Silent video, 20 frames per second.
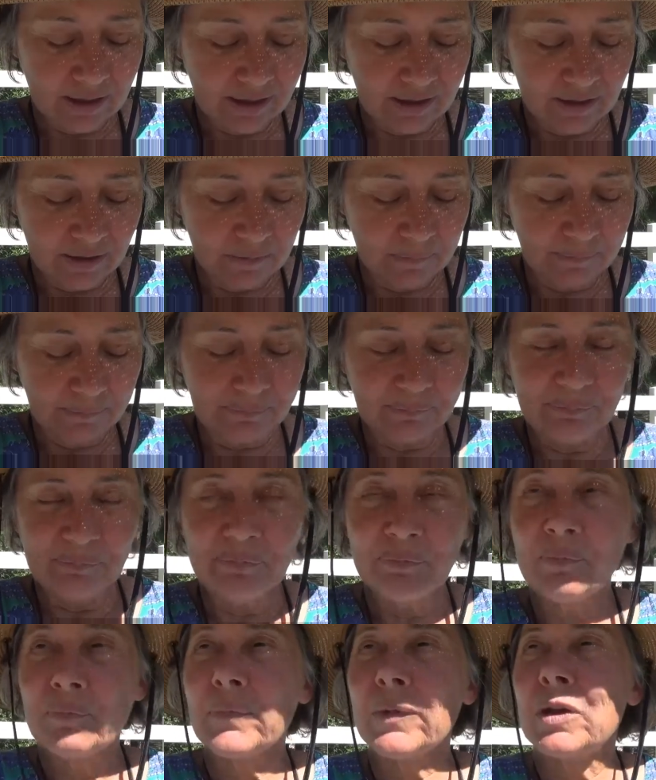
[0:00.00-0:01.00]
um,
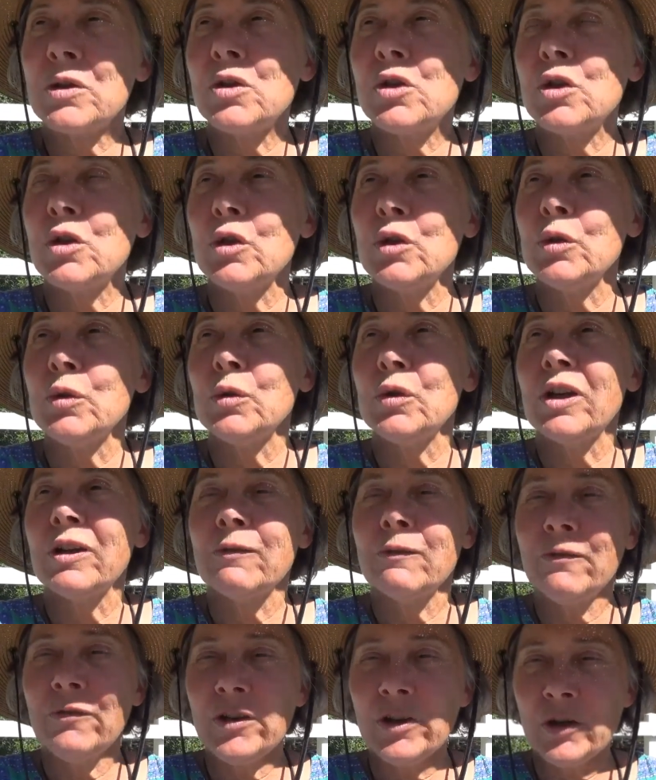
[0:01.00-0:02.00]
to
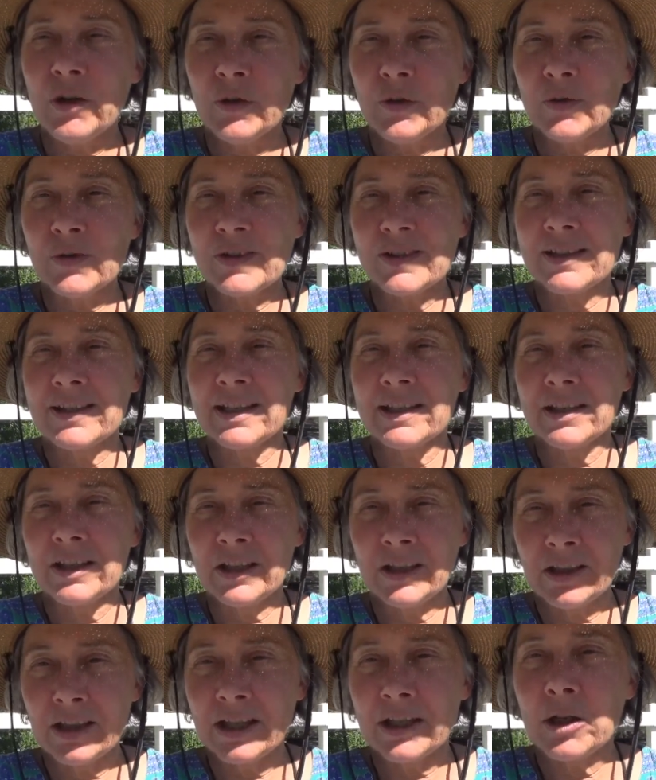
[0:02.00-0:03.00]
confuse the,
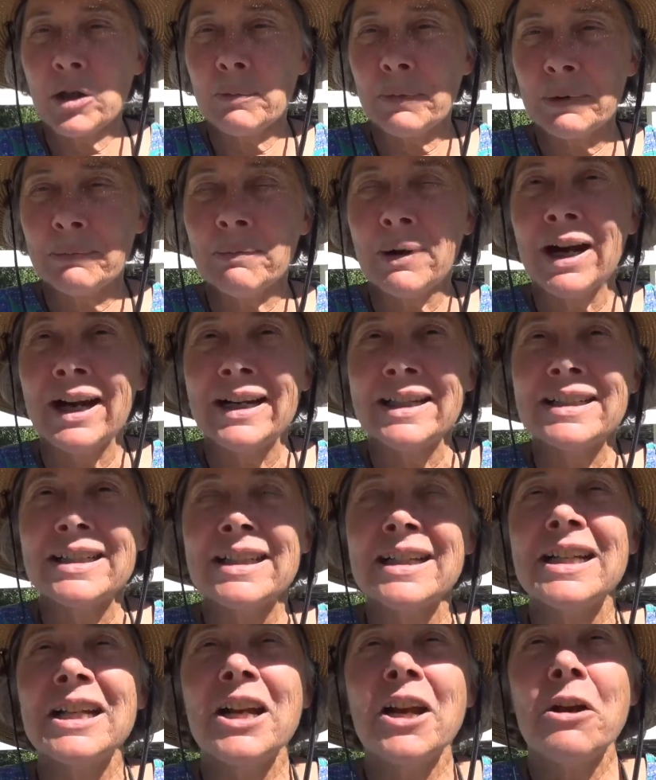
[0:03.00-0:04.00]
the human mind
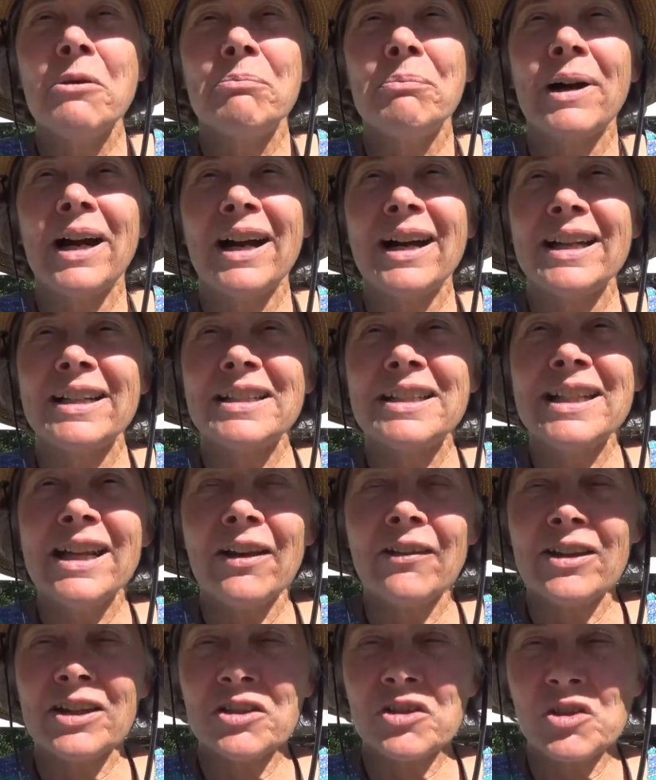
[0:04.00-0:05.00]
by
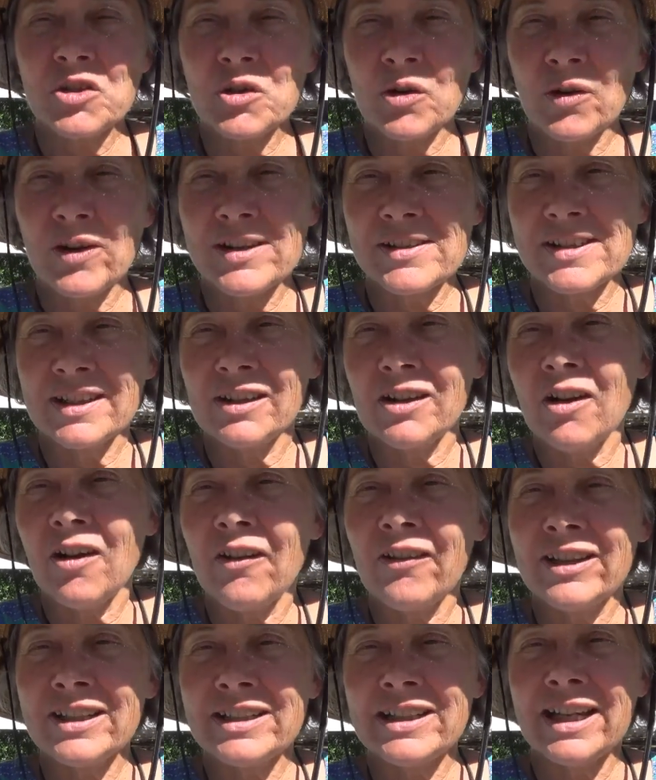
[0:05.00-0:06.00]
telling stories and
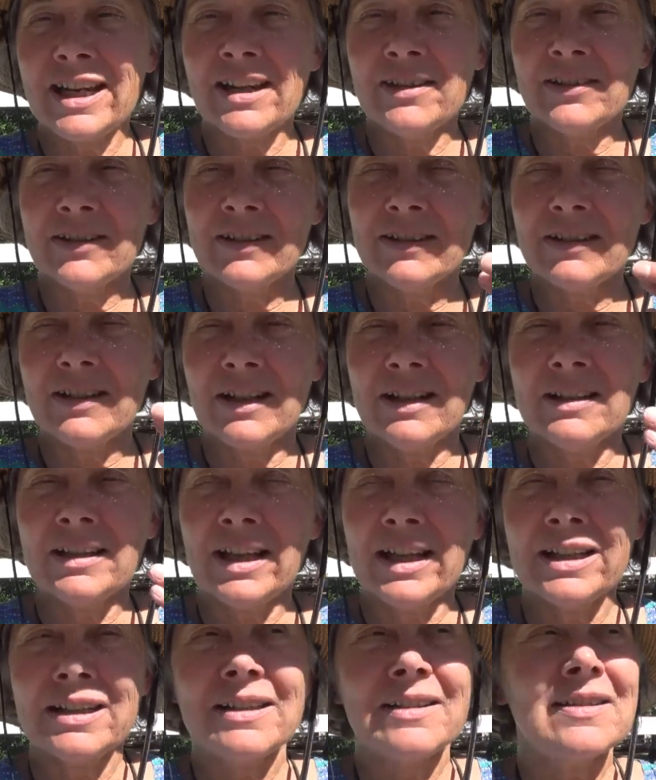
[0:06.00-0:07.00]
calling down uh,
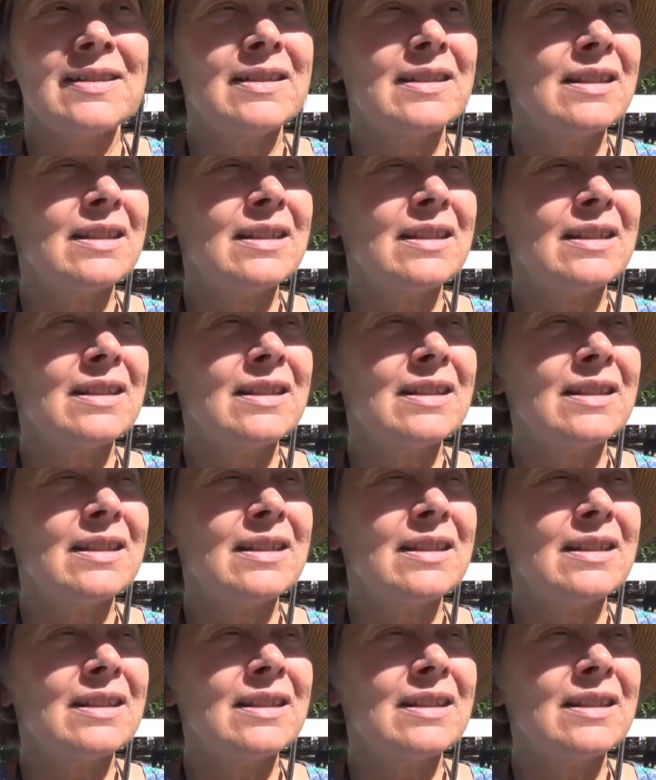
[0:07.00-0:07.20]
like